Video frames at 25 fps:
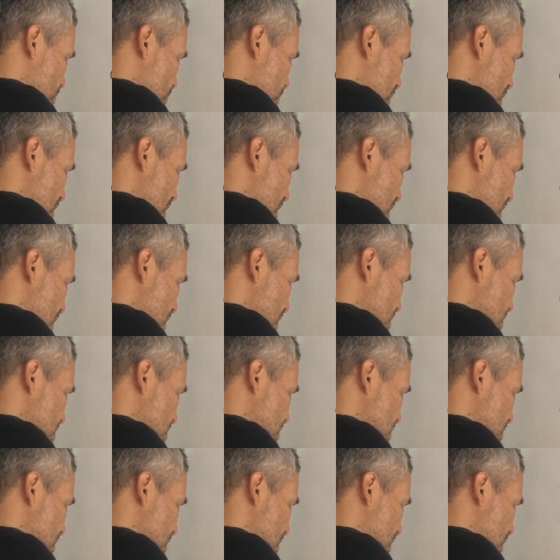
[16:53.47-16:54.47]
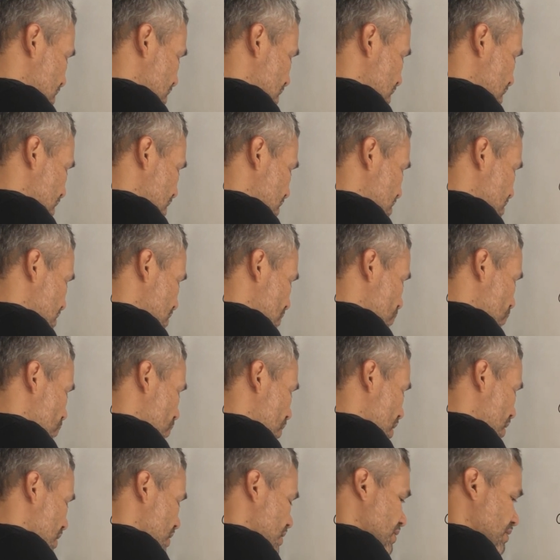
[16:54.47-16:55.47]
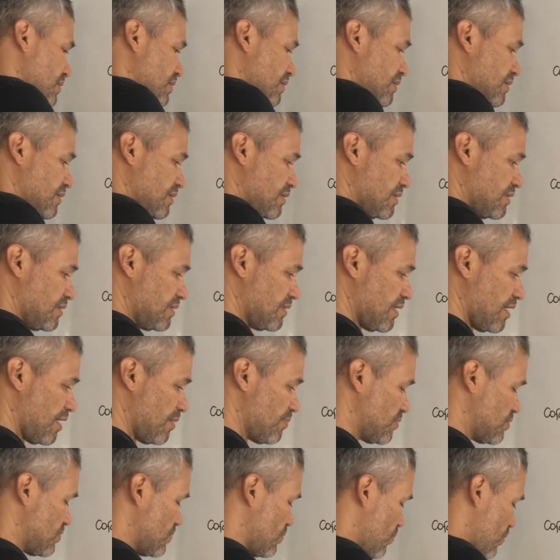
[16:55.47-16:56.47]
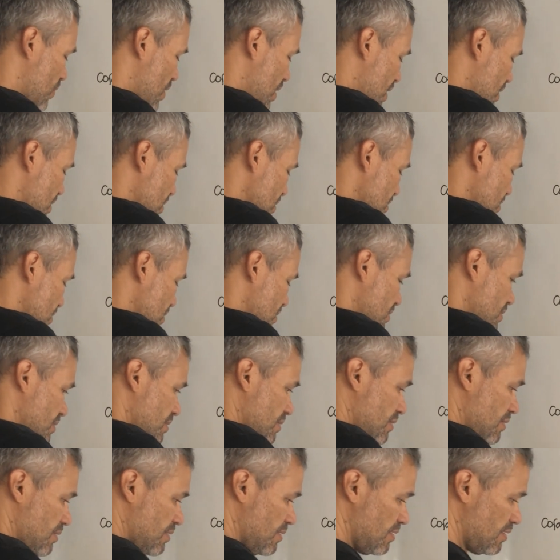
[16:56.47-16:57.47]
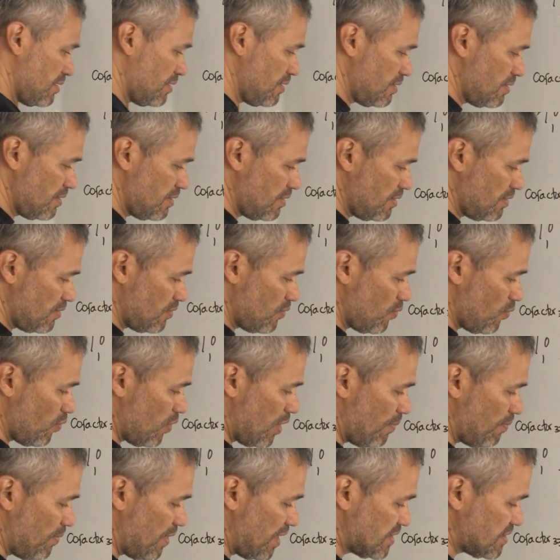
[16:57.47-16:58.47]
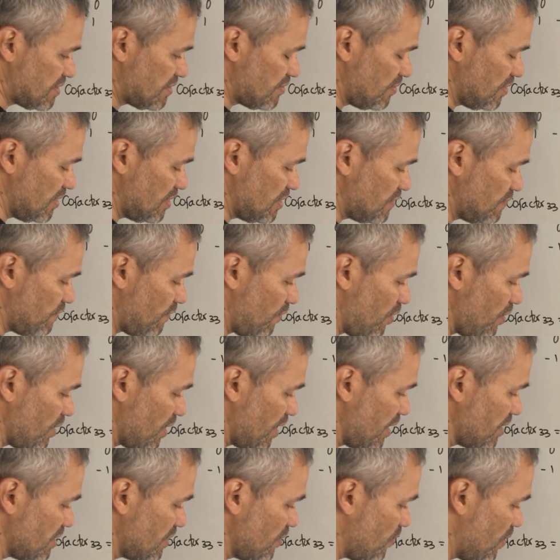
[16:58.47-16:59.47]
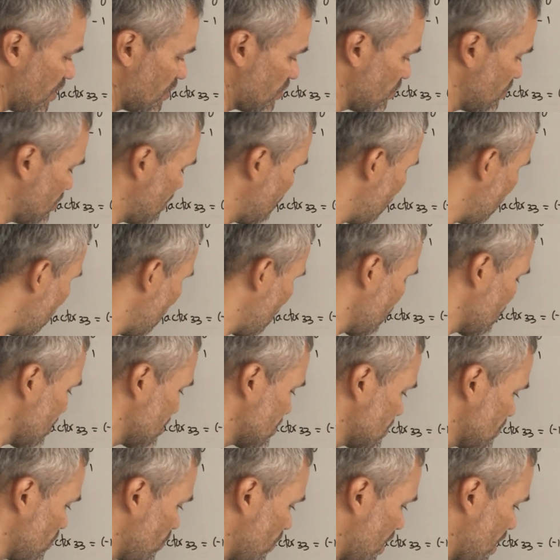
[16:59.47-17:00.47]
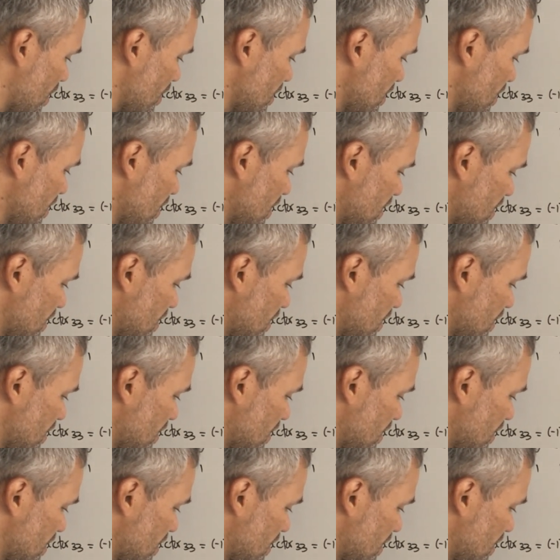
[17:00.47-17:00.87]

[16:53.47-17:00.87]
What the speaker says: plus negative 1 times 1. 1 plus 3 is 4, negative 1 to the 4 is 1,